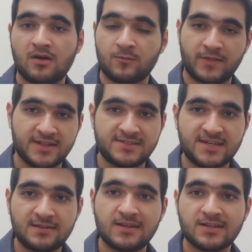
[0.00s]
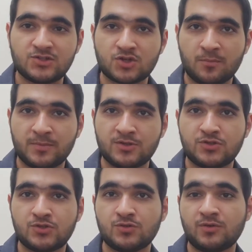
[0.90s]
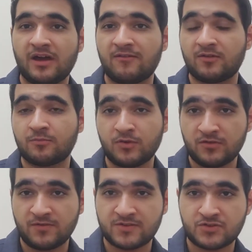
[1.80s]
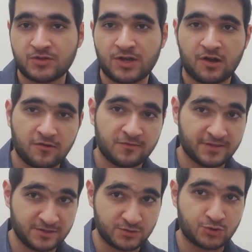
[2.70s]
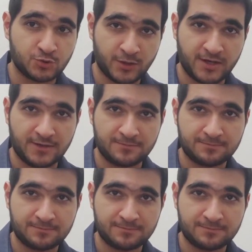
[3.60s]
With that said, let's jump into a very brief history of laser joining.